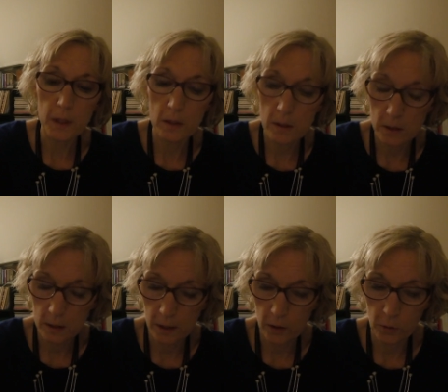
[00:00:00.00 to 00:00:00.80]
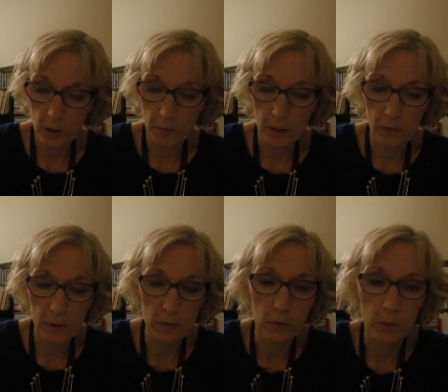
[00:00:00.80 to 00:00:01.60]
This is another one of my
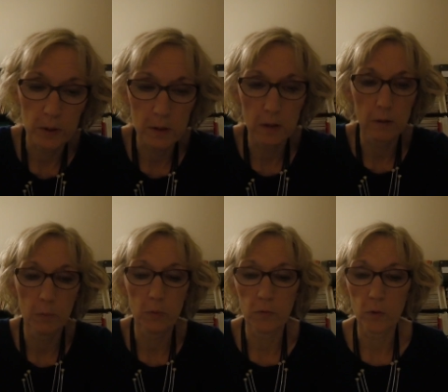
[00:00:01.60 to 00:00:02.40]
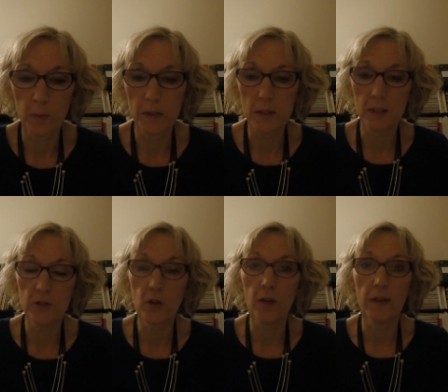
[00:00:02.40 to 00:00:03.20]
favorite ones in the performance, and
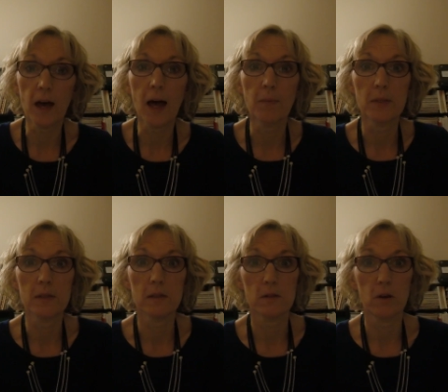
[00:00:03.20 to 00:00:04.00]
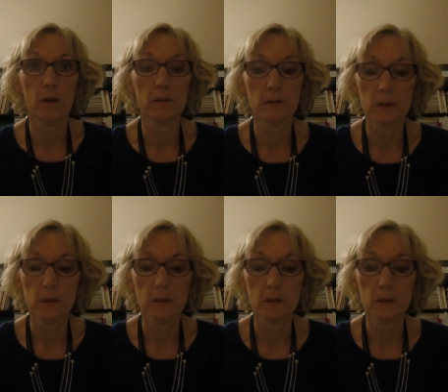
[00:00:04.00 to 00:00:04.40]
it's called The Opposite Song.